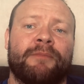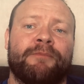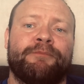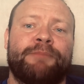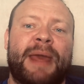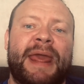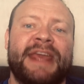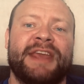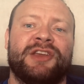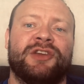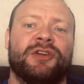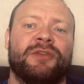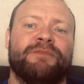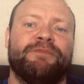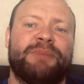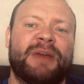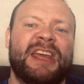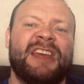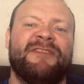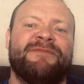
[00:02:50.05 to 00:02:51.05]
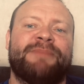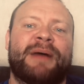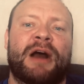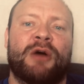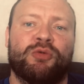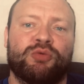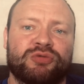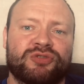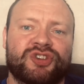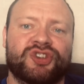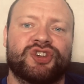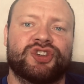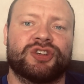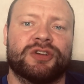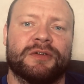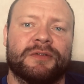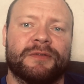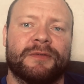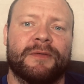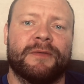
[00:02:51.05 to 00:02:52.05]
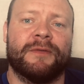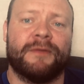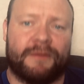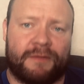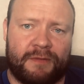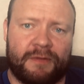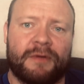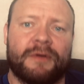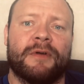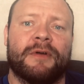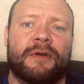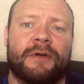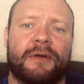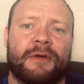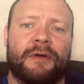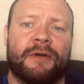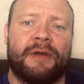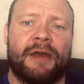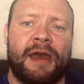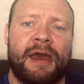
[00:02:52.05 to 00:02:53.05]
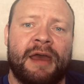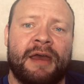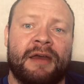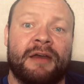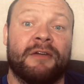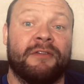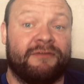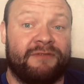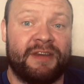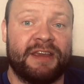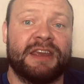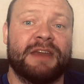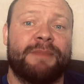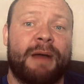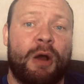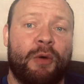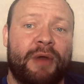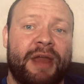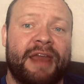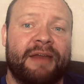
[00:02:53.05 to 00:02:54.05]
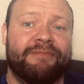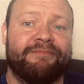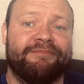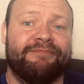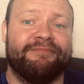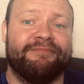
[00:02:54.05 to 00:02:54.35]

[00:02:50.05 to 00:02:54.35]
Bacon beef bouts. Yeah, think about it.